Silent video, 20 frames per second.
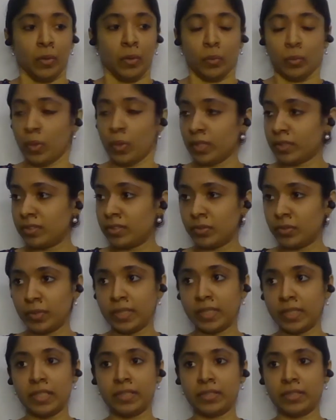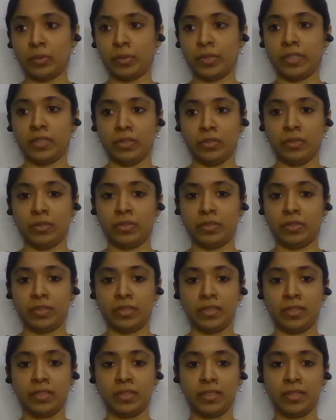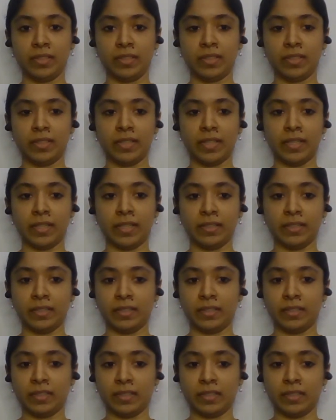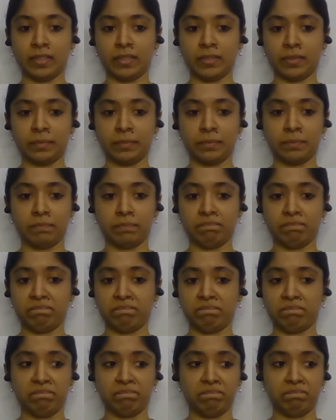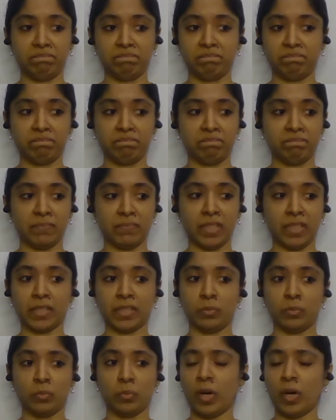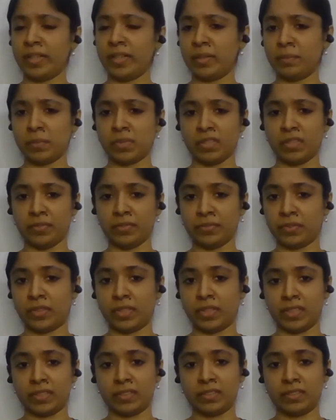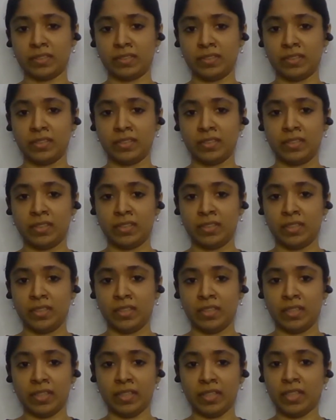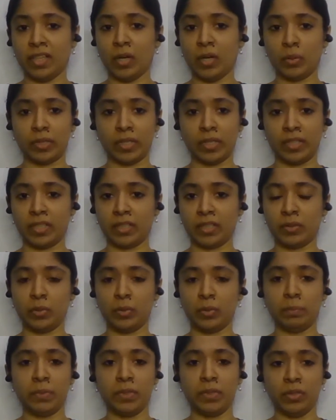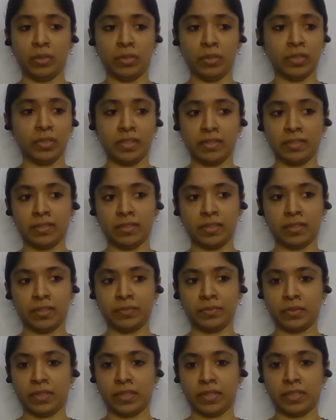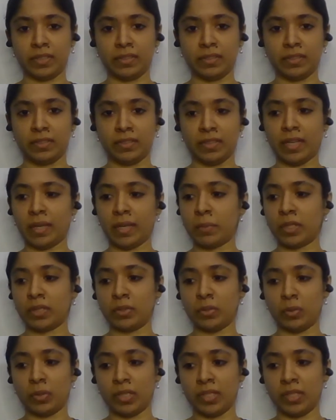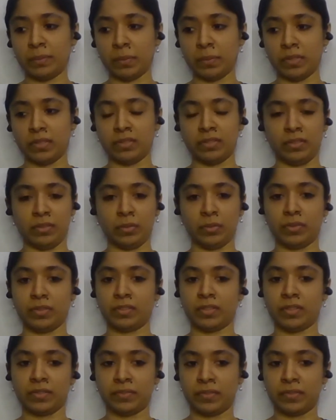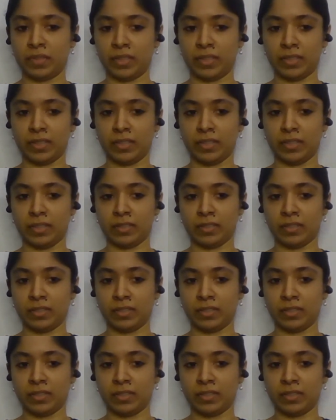What's really going on? And uh, like, why I'm suffering? And how can I go beyond this suffering? Am I the only person who is suffering here?